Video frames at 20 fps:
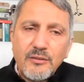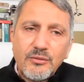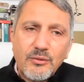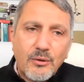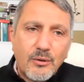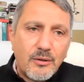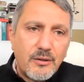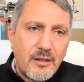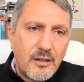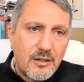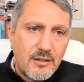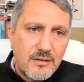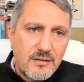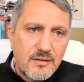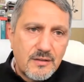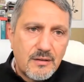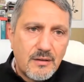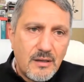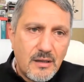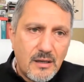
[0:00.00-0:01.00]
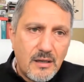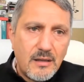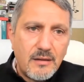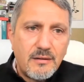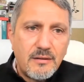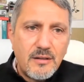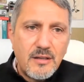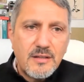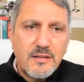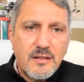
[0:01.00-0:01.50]
So there's
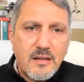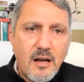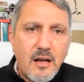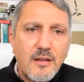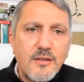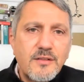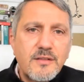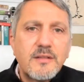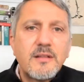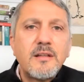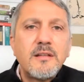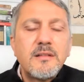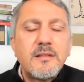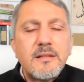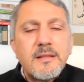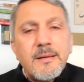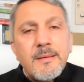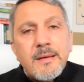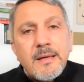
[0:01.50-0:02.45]
this constant